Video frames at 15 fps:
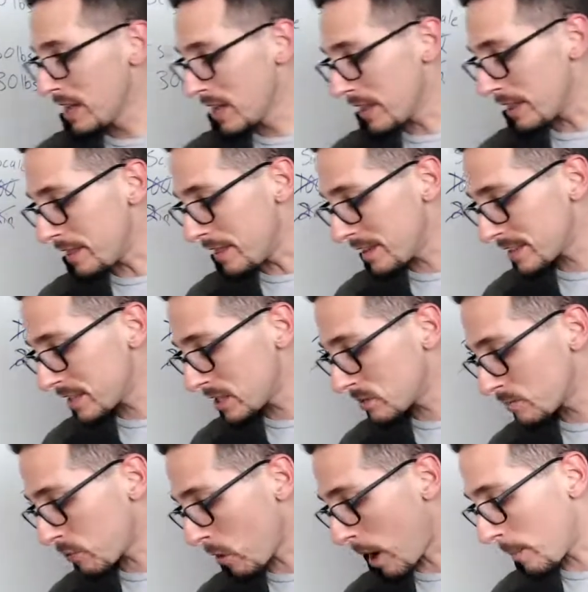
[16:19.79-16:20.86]
This is
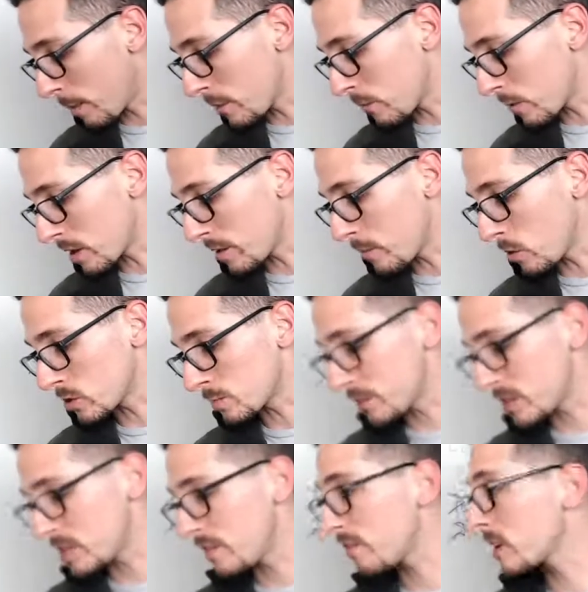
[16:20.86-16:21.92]
probably one of the most
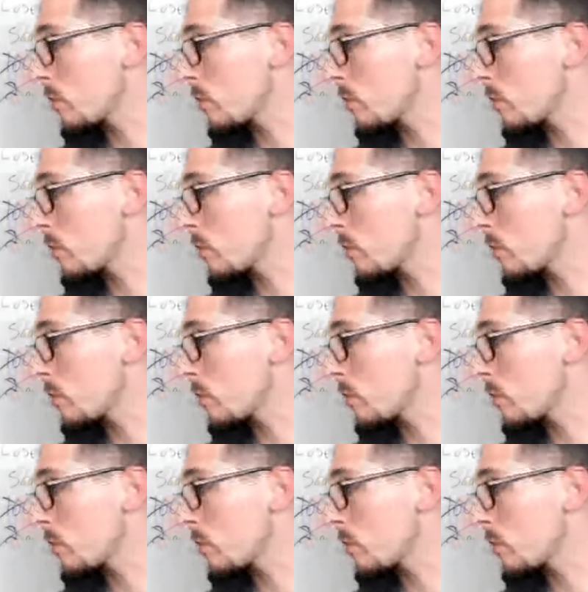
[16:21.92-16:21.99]
specific